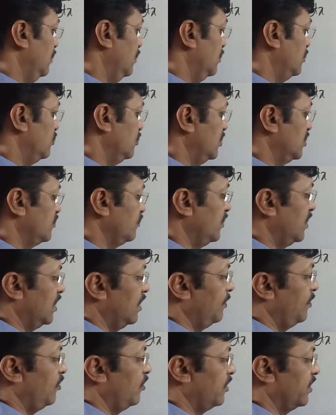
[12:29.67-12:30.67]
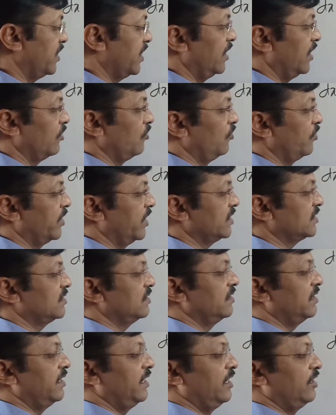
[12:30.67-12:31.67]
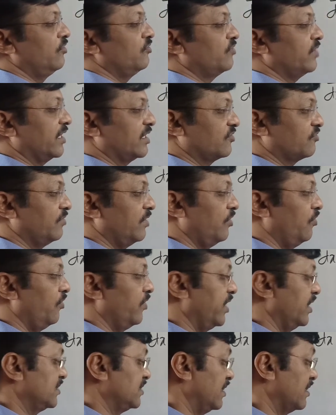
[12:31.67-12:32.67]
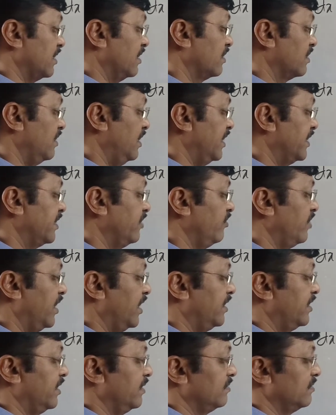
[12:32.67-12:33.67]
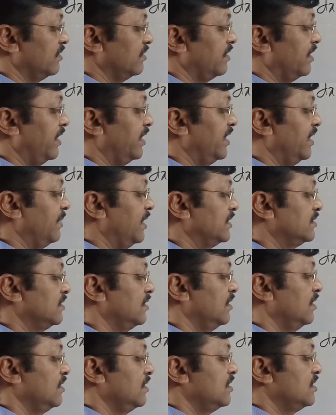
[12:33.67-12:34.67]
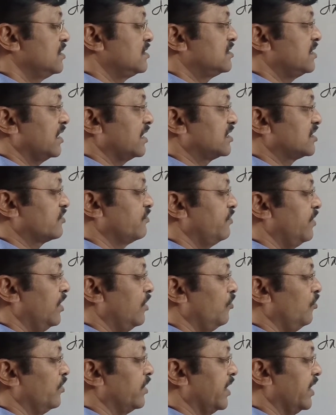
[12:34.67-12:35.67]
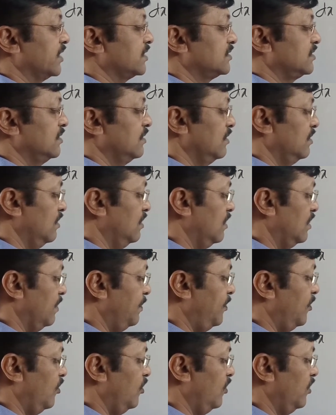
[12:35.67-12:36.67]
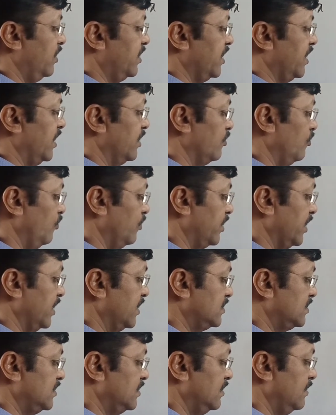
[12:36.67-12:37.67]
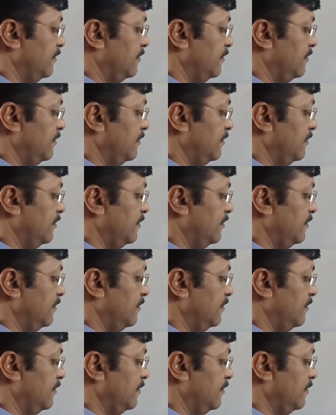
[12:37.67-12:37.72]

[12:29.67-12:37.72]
So it's 1 upon tan root x into sec square root x. I can collectively write them as sec square root x upon tan root x,